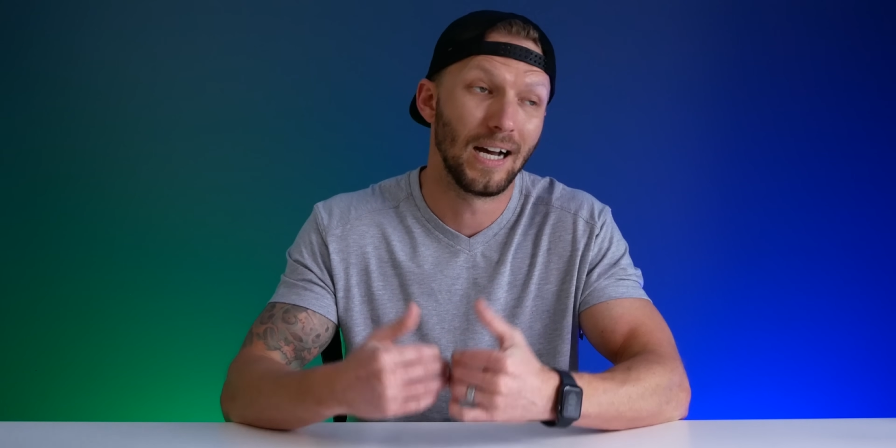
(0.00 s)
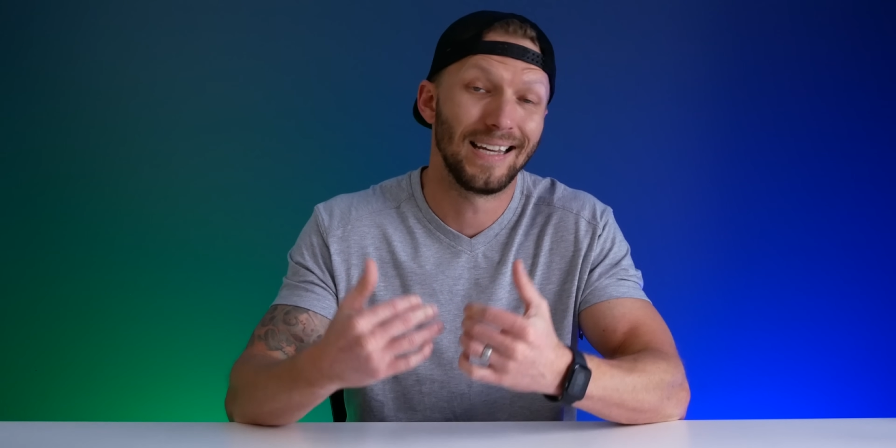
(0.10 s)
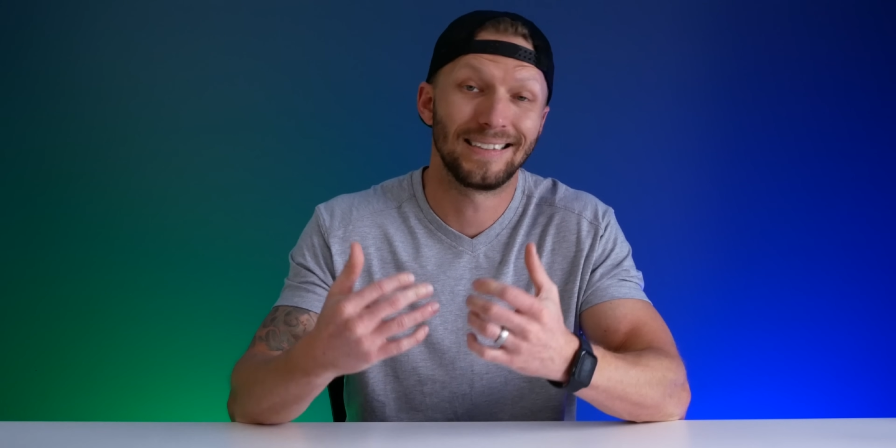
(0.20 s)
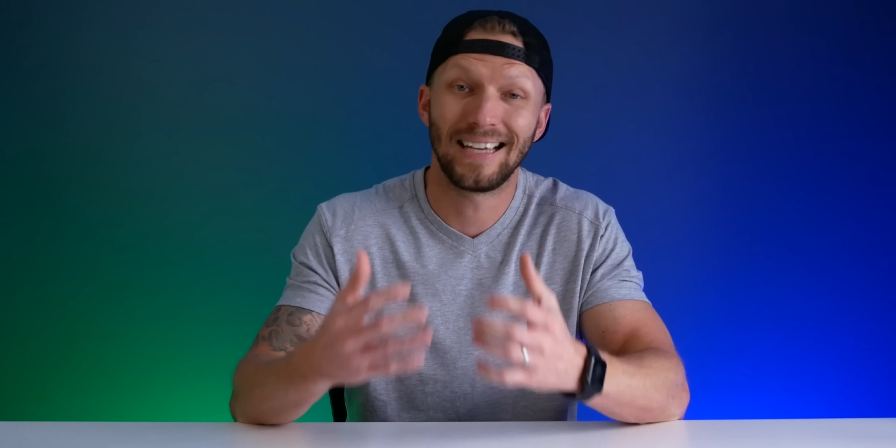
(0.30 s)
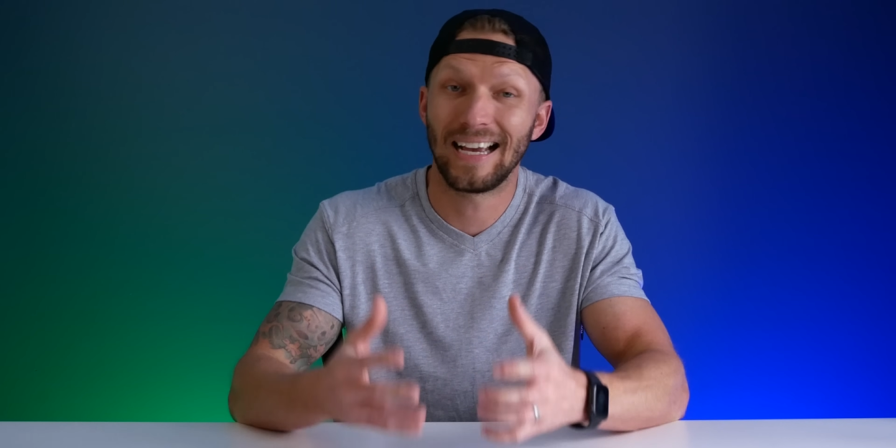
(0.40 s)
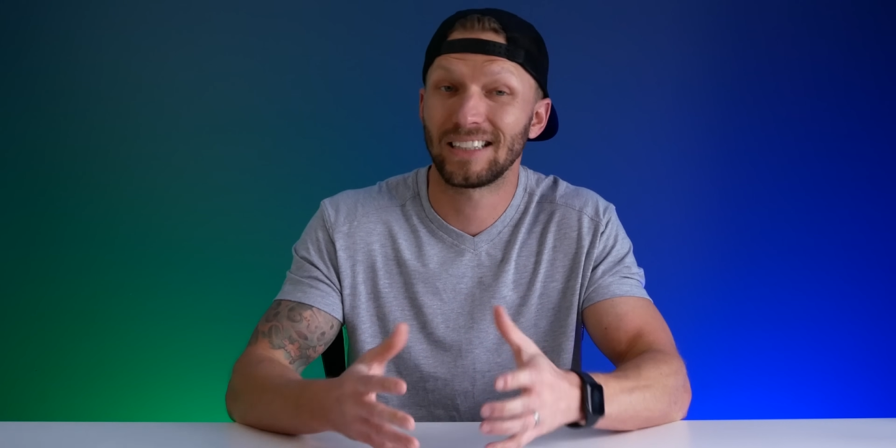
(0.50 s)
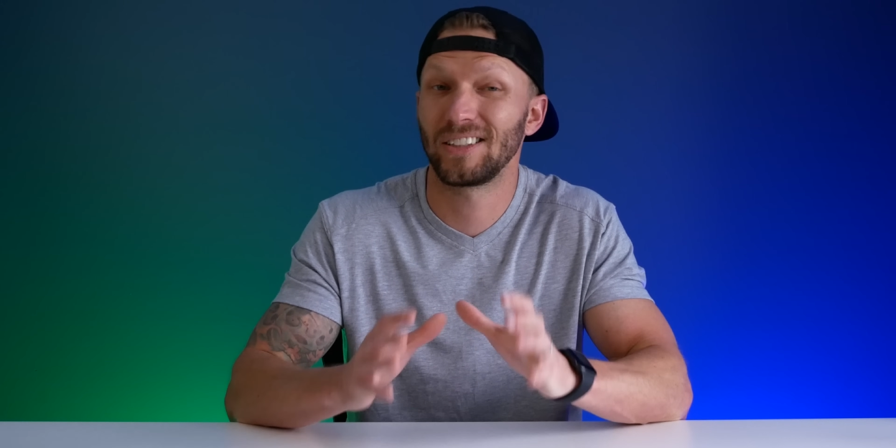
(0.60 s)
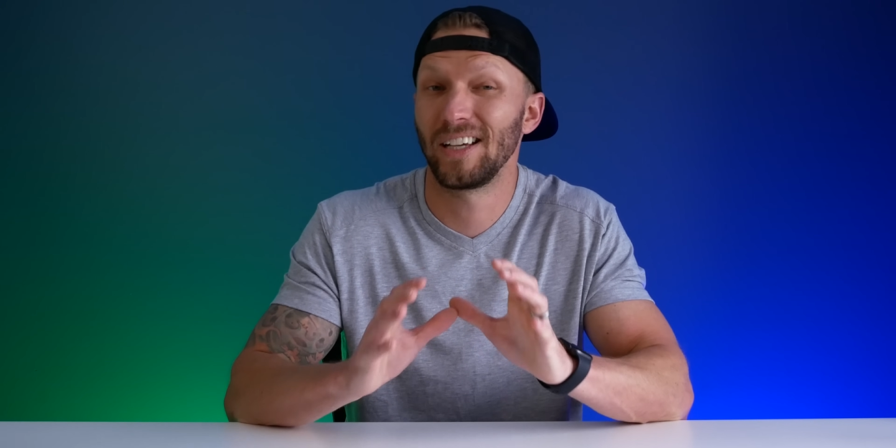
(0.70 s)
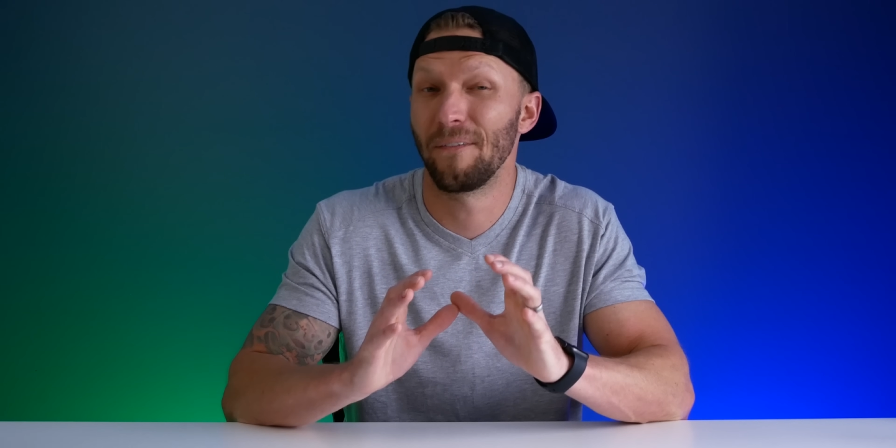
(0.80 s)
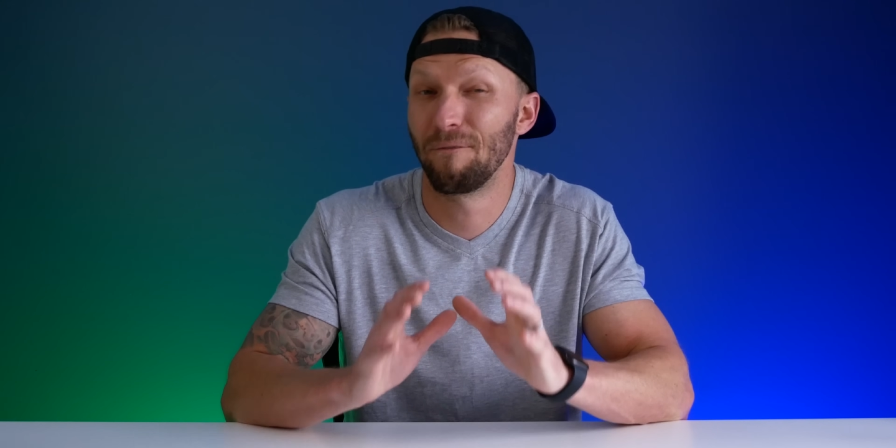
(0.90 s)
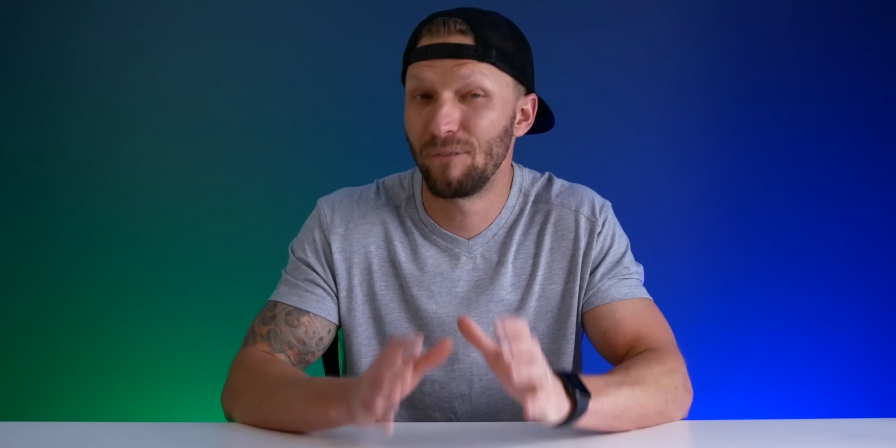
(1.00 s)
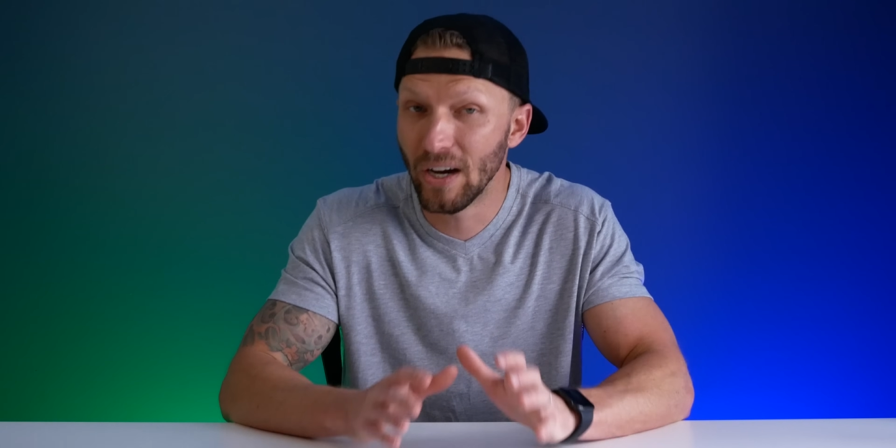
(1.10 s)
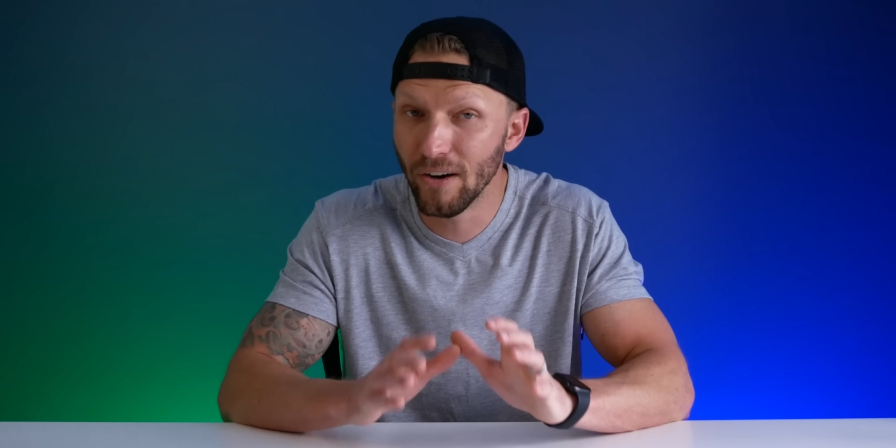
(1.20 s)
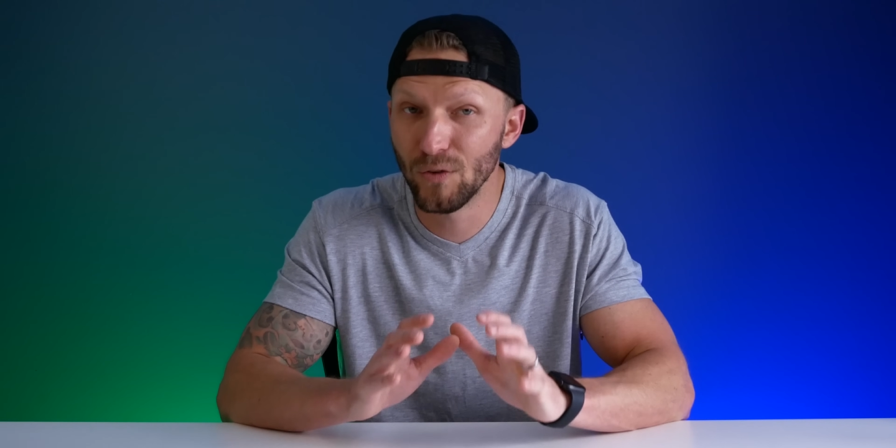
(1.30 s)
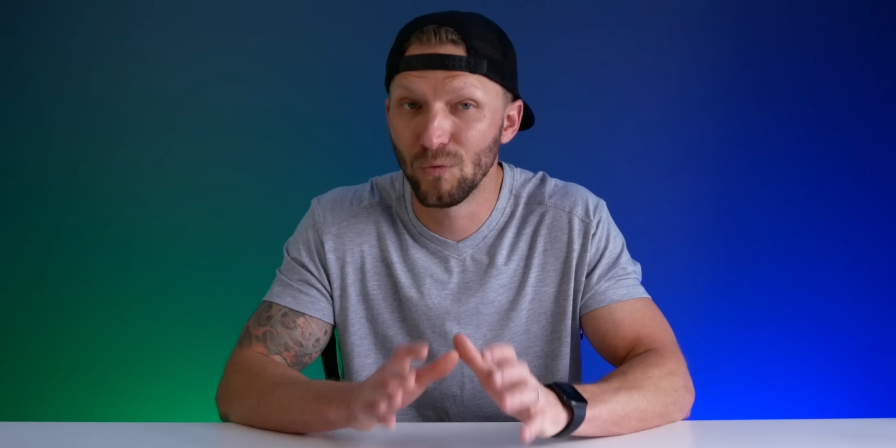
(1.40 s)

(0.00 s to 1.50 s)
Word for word: It's actually a very